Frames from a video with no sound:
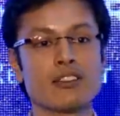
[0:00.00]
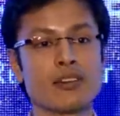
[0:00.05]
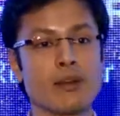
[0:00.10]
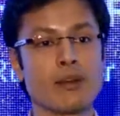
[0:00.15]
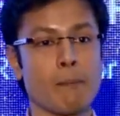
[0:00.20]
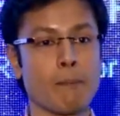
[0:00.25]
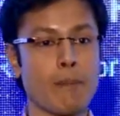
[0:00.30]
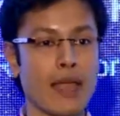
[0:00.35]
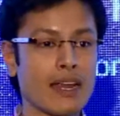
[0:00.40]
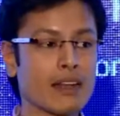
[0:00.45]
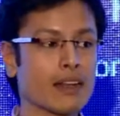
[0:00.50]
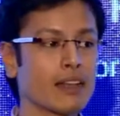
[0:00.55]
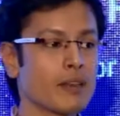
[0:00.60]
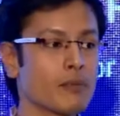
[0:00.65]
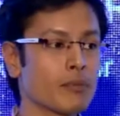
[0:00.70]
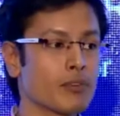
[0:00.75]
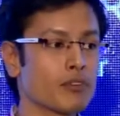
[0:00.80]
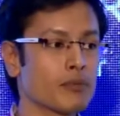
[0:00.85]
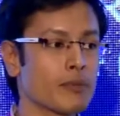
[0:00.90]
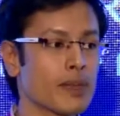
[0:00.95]
dramatic
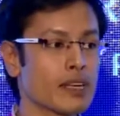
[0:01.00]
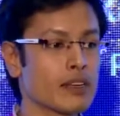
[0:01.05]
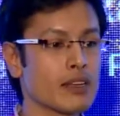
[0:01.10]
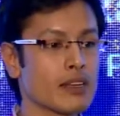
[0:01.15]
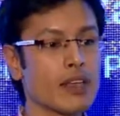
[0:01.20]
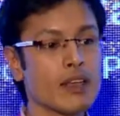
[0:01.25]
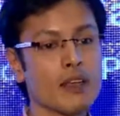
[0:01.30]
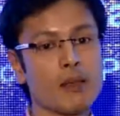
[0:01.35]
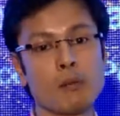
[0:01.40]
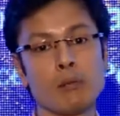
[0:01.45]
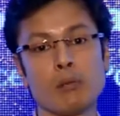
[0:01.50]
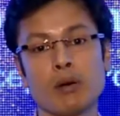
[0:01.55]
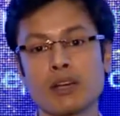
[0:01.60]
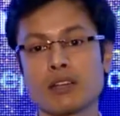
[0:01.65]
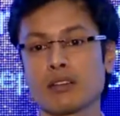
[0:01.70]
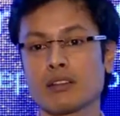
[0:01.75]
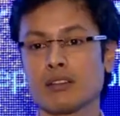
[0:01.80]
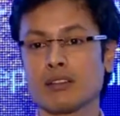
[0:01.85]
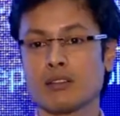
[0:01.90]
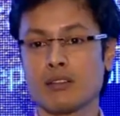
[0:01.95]
improvement,
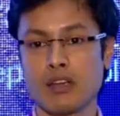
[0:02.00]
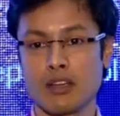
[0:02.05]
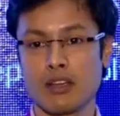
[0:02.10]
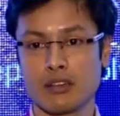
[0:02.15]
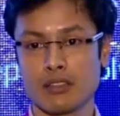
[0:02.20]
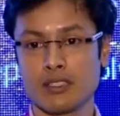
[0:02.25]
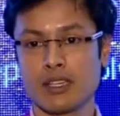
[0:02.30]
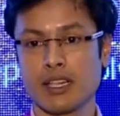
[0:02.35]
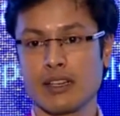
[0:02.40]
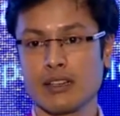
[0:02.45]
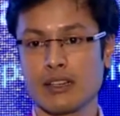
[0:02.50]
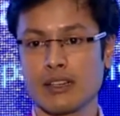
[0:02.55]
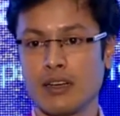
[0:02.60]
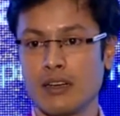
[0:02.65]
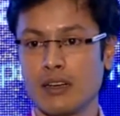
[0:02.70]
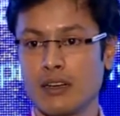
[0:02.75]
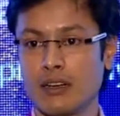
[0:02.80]
but not seen